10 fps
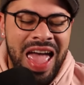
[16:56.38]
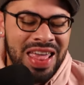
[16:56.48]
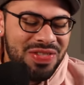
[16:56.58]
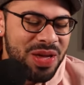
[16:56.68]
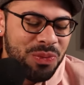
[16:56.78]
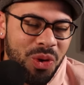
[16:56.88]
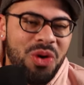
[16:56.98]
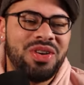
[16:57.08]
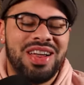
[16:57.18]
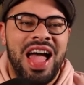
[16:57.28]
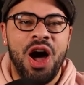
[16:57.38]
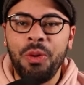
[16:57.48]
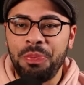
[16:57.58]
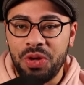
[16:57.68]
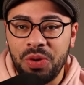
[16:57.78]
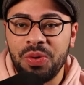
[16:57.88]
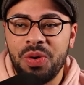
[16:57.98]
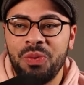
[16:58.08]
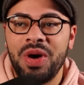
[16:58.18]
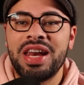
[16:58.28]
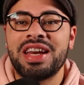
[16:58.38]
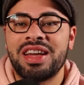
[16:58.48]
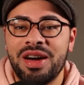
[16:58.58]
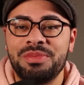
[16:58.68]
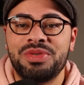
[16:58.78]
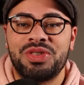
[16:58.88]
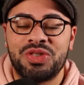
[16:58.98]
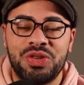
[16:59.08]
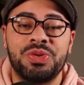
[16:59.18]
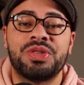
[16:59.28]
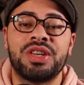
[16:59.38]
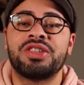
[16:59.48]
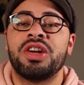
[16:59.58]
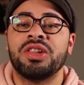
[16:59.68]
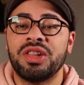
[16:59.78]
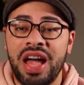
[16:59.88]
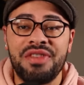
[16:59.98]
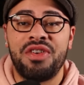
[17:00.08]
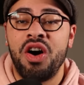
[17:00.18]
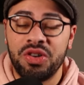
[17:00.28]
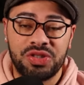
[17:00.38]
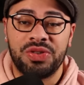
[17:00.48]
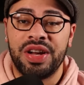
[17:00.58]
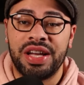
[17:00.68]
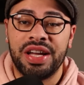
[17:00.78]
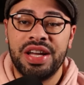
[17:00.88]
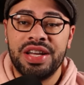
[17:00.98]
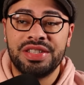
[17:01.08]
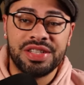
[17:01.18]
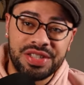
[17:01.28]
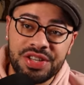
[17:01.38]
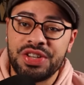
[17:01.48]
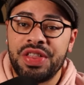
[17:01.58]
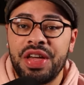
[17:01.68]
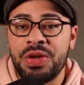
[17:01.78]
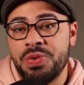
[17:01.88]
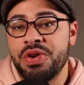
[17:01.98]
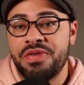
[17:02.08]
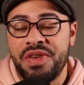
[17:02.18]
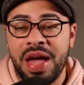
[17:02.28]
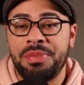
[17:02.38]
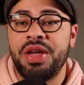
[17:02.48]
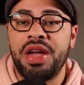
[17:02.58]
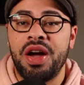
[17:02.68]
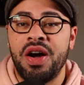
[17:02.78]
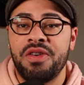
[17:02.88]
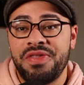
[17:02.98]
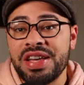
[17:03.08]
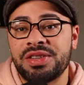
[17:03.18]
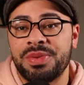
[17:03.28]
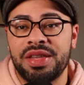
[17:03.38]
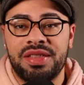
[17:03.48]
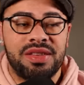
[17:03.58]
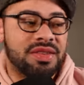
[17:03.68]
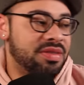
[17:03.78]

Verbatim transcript: And they won't help you when it comes to such a life altering decision that you and your family are faced with.